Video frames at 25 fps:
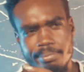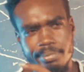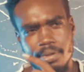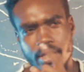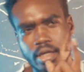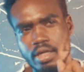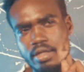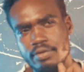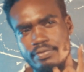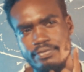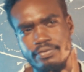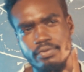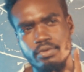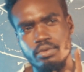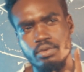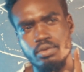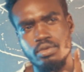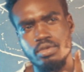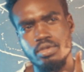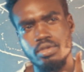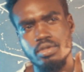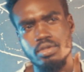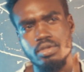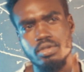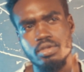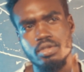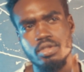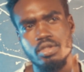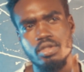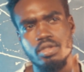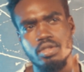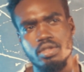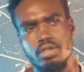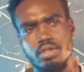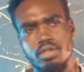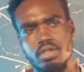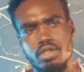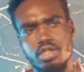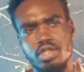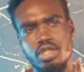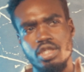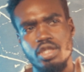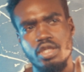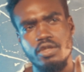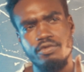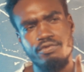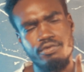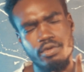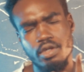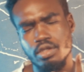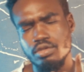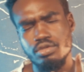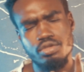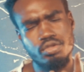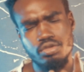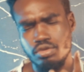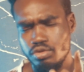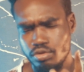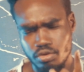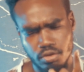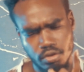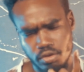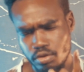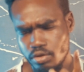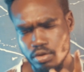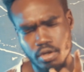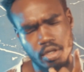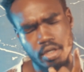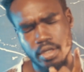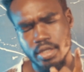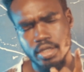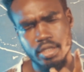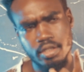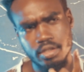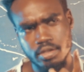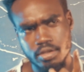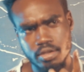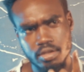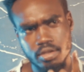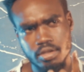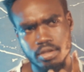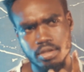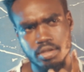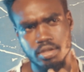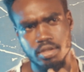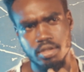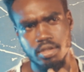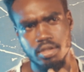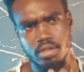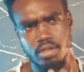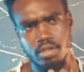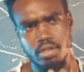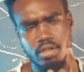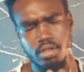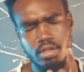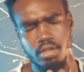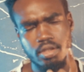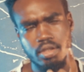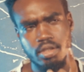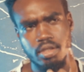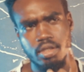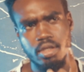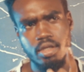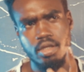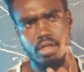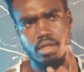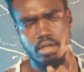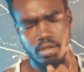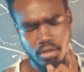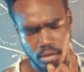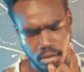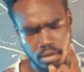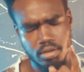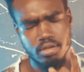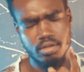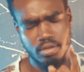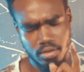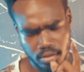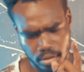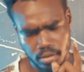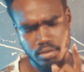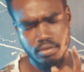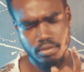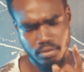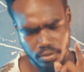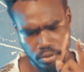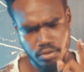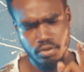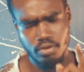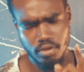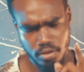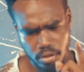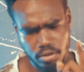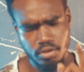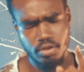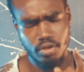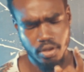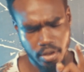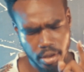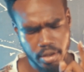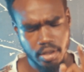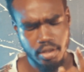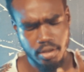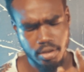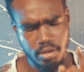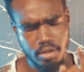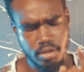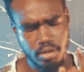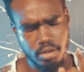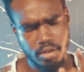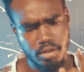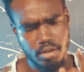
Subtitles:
Blindfold. If you have to shake your head and nod your head,